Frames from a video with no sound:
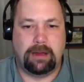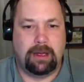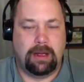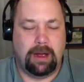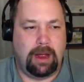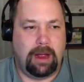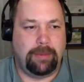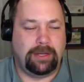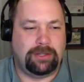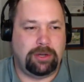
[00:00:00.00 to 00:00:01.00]
I
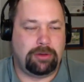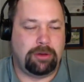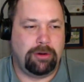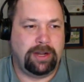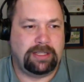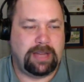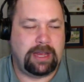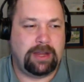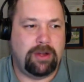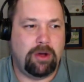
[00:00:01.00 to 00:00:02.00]
mean, Joe Thornton has
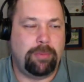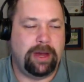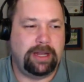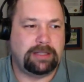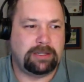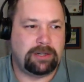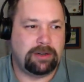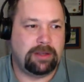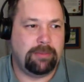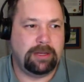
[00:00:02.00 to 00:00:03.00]
taken nobodies and
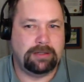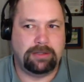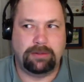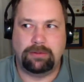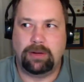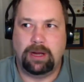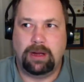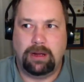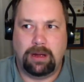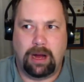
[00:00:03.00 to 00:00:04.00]
turned them into
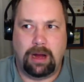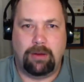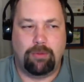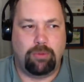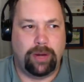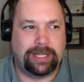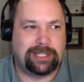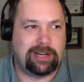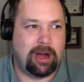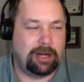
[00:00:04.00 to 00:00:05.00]
rich,
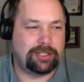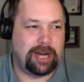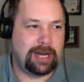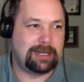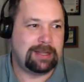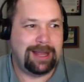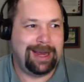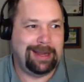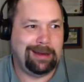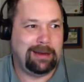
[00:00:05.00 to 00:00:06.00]

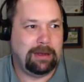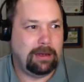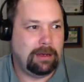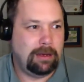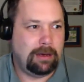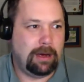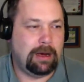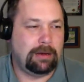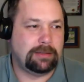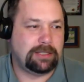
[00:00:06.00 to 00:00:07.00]
contract-laden
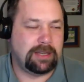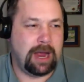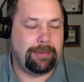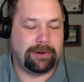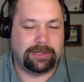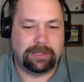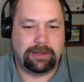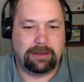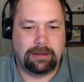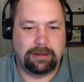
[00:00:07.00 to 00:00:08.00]
snipers
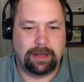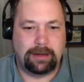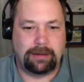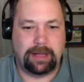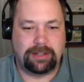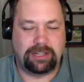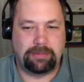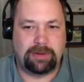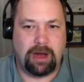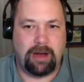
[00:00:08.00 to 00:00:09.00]
that get
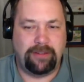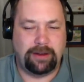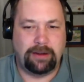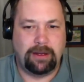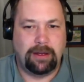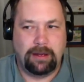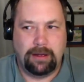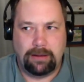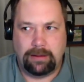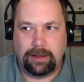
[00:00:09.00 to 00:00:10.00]
shipped off and,
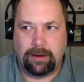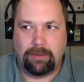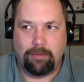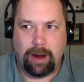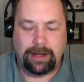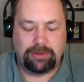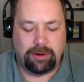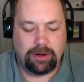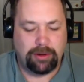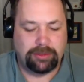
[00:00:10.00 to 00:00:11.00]
might as
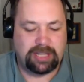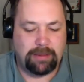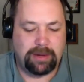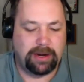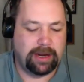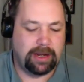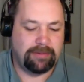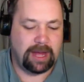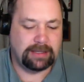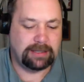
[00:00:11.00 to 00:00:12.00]
well go to Siberia if
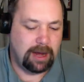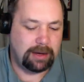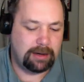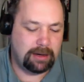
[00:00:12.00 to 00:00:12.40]
that's not